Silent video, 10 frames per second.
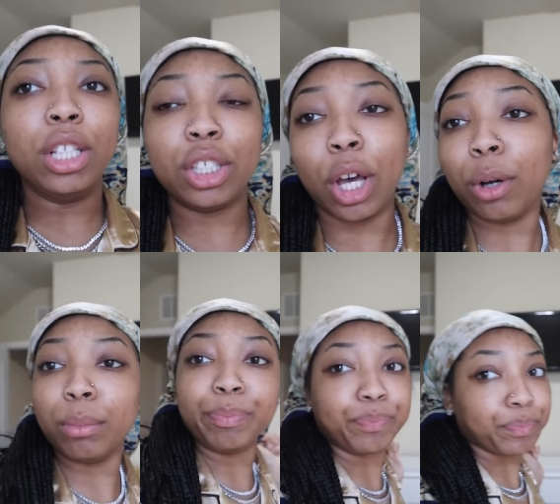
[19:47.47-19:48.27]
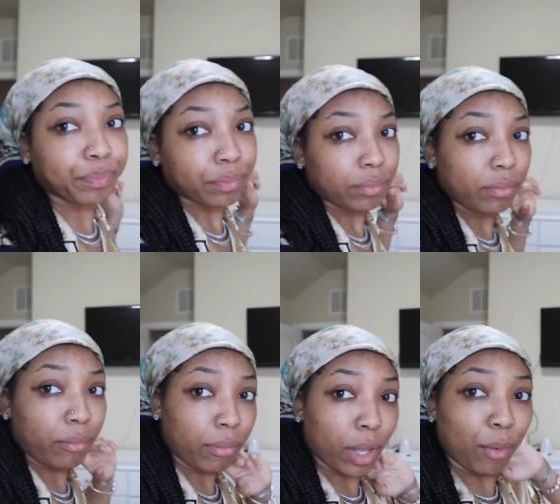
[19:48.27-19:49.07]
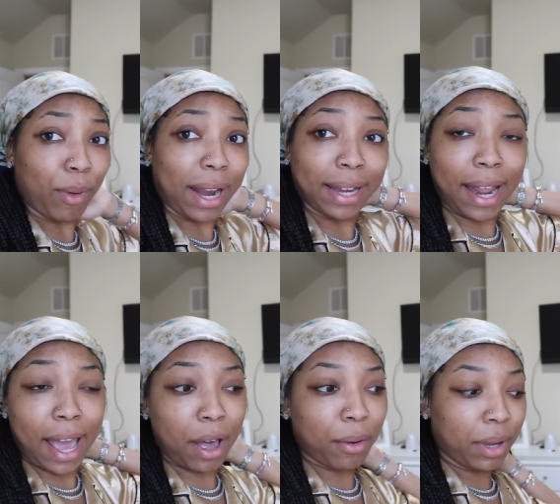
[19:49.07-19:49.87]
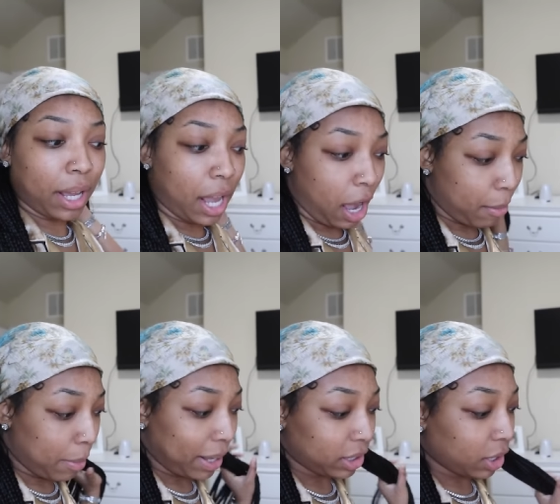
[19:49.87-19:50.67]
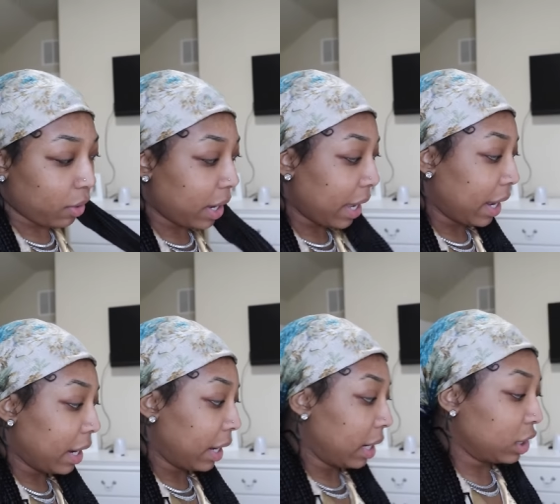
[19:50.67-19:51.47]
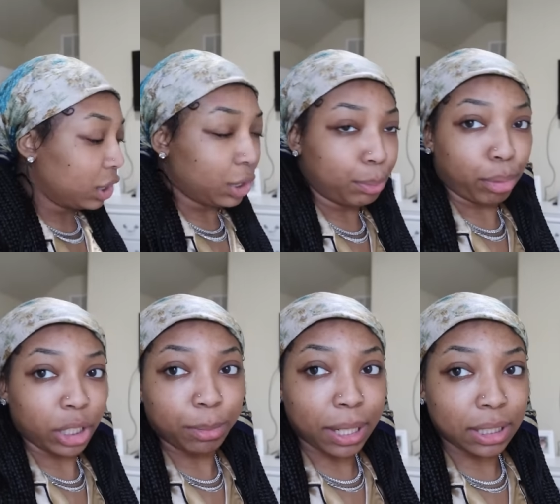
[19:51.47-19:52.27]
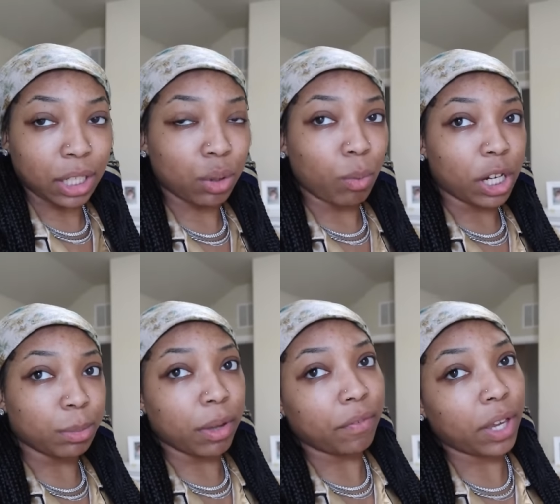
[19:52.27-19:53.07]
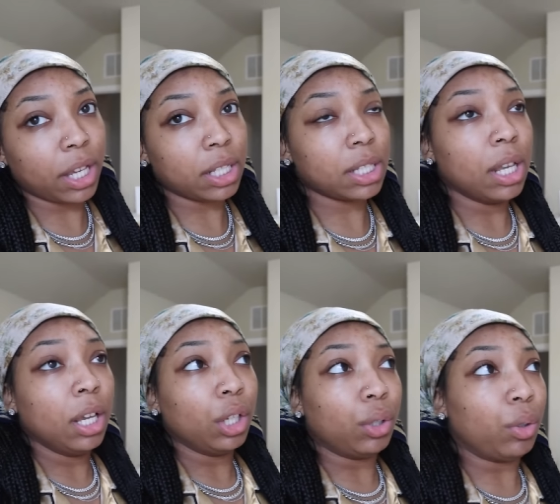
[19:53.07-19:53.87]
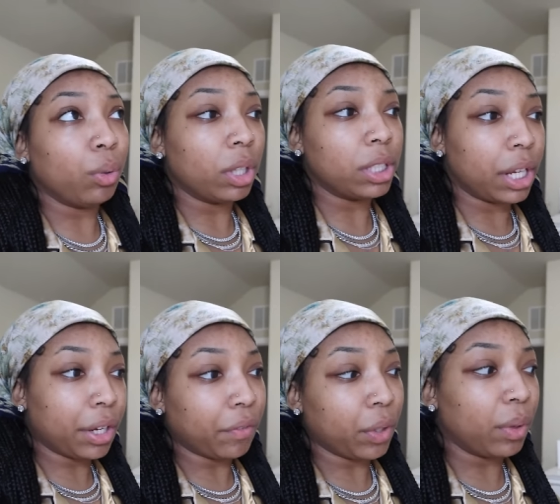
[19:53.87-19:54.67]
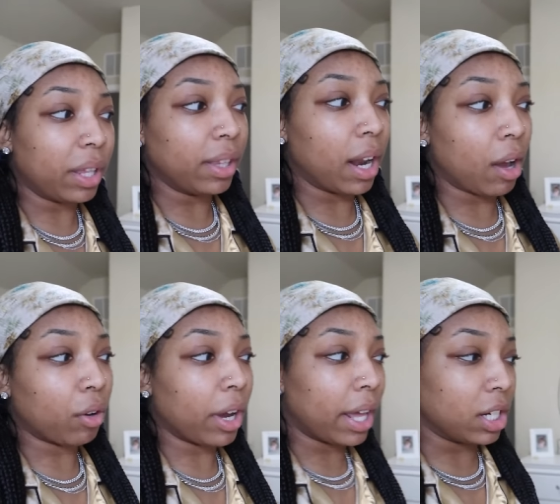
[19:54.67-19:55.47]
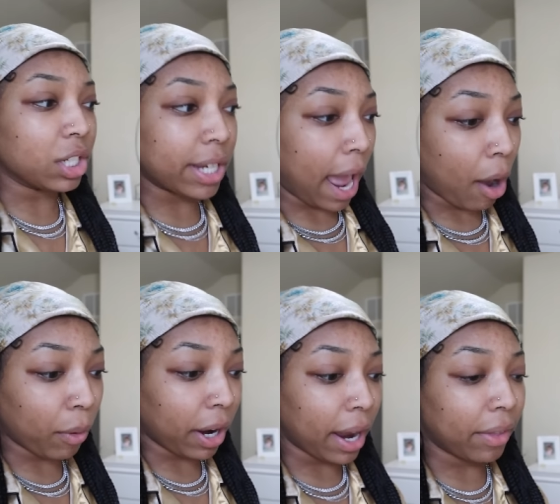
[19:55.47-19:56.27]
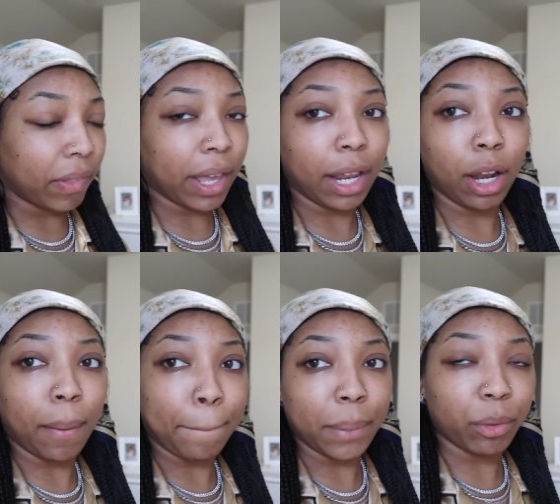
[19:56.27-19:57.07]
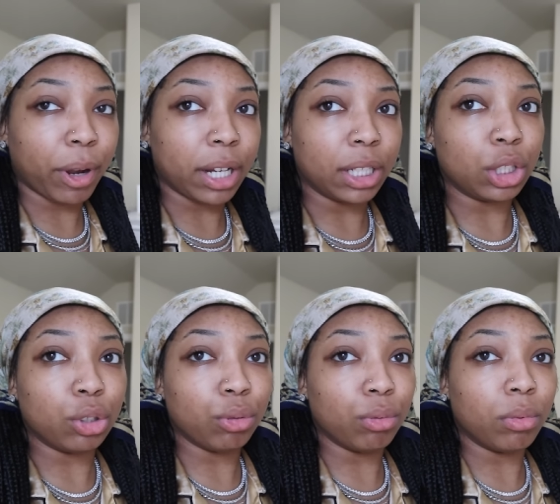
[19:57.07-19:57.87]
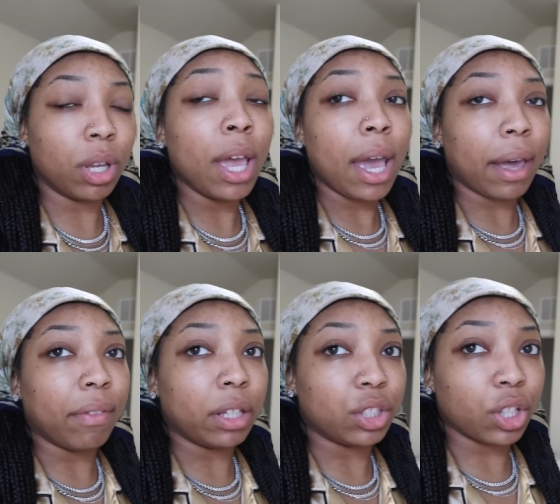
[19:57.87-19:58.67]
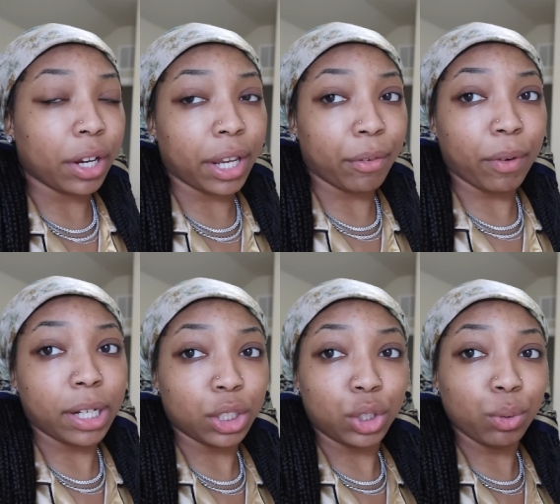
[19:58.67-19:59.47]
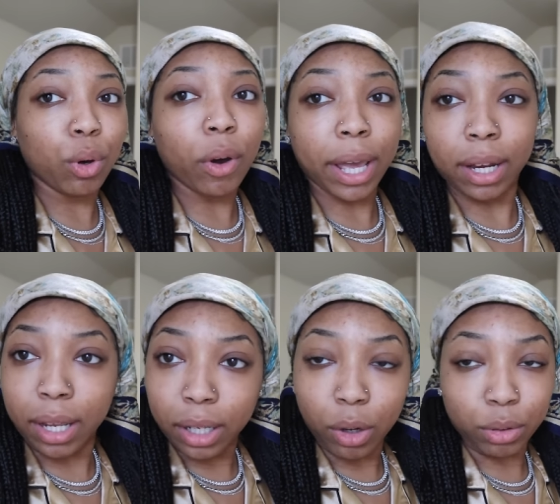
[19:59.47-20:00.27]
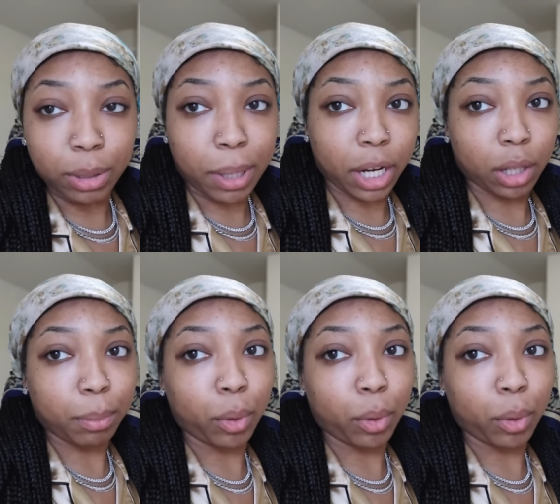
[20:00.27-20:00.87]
So right now, I'm about to go ahead and brush my teeth, wash my face, do this interview and then I'll go ahead and shower and then be ready to and then start getting ready to go ahead and go to my nail